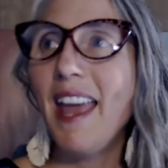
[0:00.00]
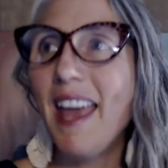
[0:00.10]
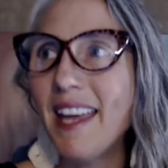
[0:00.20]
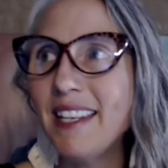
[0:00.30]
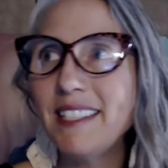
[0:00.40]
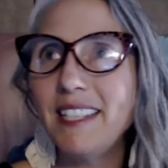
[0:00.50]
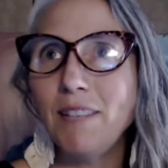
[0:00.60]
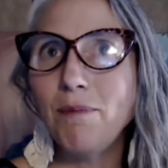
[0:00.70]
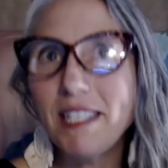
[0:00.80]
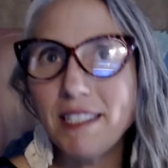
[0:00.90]
And
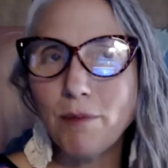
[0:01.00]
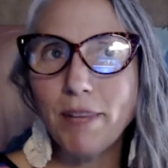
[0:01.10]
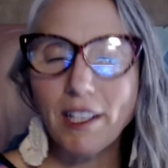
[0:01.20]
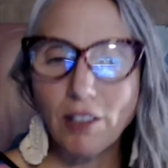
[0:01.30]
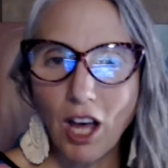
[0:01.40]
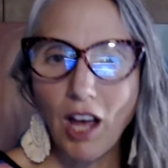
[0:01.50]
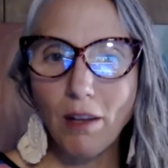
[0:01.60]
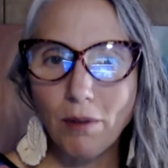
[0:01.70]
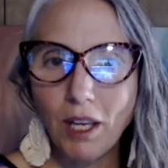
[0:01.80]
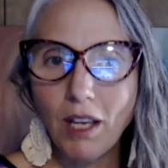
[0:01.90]
it may seem like a
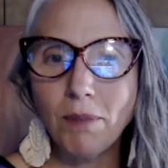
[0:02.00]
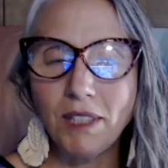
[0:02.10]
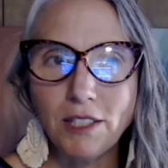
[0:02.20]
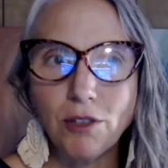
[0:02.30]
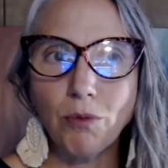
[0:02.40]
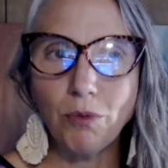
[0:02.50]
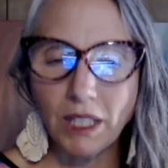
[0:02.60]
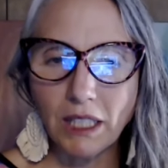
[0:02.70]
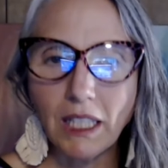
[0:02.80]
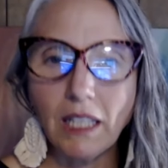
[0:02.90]
lot, but these are
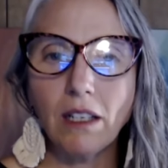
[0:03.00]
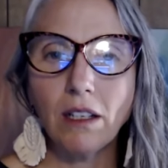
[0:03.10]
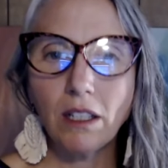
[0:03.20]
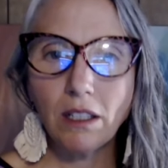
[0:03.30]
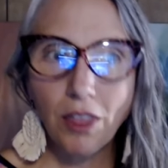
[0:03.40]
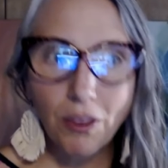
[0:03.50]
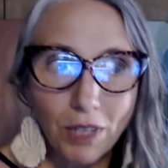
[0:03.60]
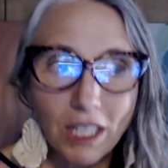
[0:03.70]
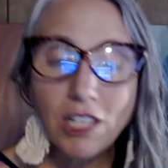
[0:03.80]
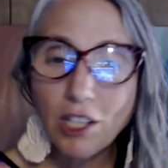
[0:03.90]
really
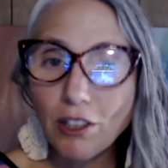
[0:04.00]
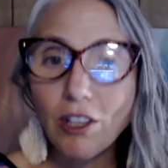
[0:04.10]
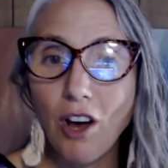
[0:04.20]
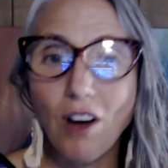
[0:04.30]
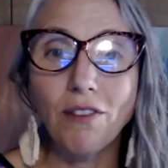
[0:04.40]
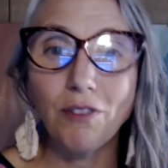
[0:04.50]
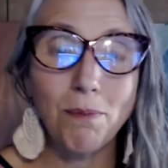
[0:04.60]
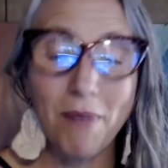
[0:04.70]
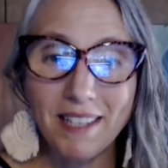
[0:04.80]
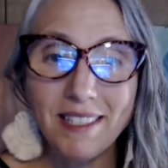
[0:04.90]
three year long
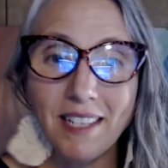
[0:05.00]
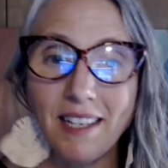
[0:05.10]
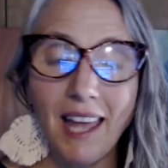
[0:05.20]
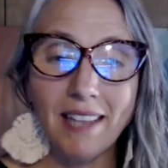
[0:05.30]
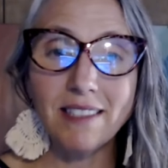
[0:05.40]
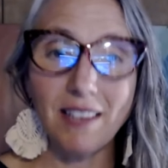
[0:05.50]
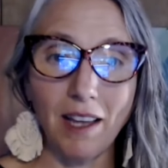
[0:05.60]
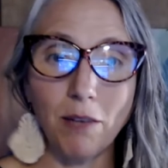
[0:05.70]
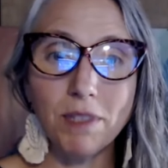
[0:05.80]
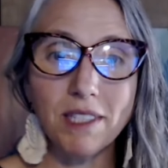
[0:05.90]
fermented
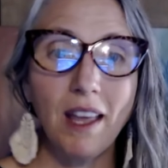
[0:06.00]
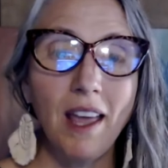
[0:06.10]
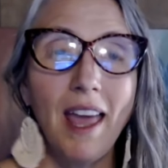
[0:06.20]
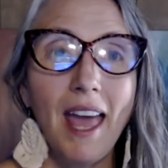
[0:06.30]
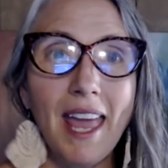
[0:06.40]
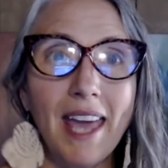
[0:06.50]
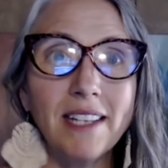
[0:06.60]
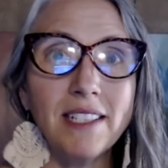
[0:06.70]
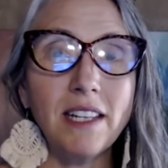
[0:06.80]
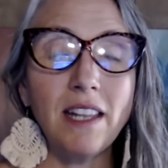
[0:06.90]
enzymes.
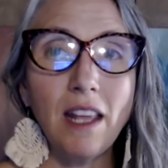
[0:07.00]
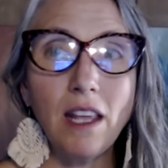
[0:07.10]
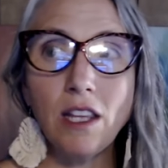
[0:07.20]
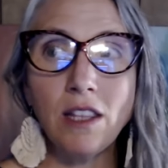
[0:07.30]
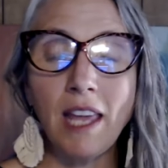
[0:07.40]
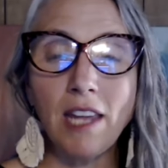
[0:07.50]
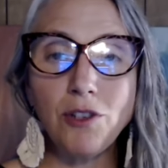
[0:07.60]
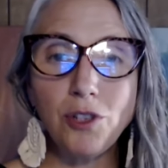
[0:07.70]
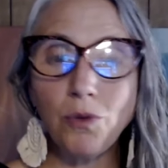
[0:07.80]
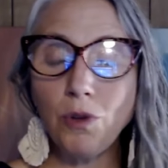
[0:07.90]
And
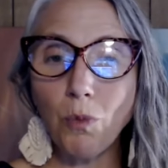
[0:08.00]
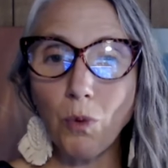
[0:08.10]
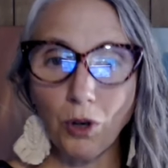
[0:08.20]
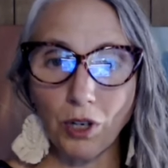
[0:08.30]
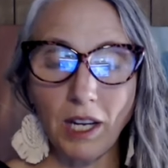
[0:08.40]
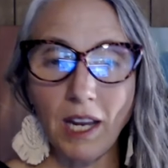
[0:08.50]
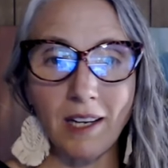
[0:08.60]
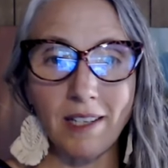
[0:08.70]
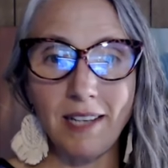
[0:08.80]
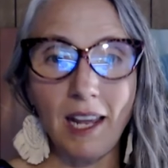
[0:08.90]
they do the work
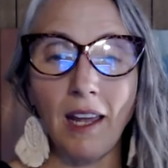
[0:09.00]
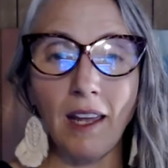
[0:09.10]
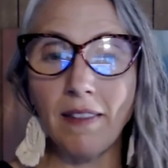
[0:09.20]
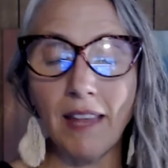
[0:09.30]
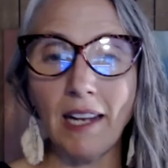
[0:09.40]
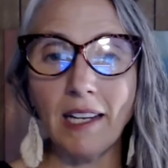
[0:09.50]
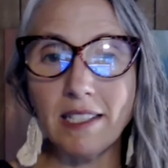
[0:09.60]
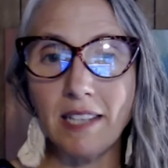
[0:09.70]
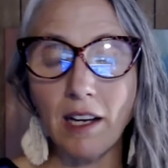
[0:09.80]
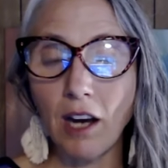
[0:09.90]
in a day that it
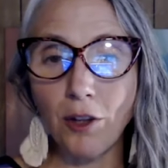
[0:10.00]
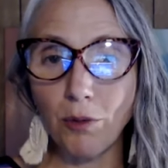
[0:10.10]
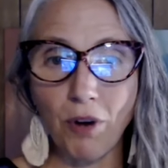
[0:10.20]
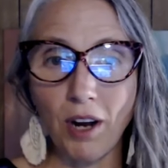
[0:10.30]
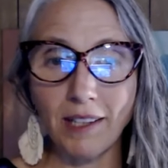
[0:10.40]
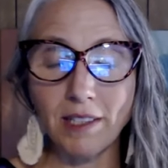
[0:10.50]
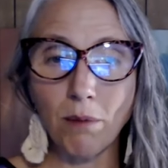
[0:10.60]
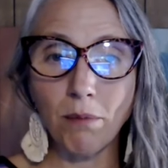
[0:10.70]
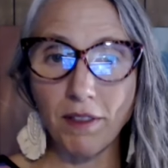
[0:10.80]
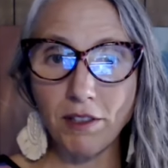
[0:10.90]
can take other products
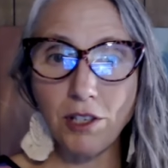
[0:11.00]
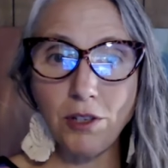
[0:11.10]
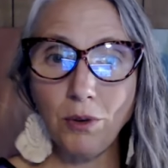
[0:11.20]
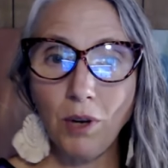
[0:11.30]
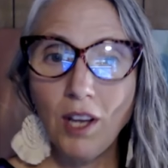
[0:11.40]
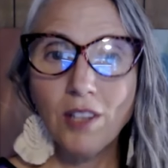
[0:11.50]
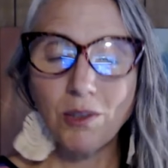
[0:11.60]
a month to do.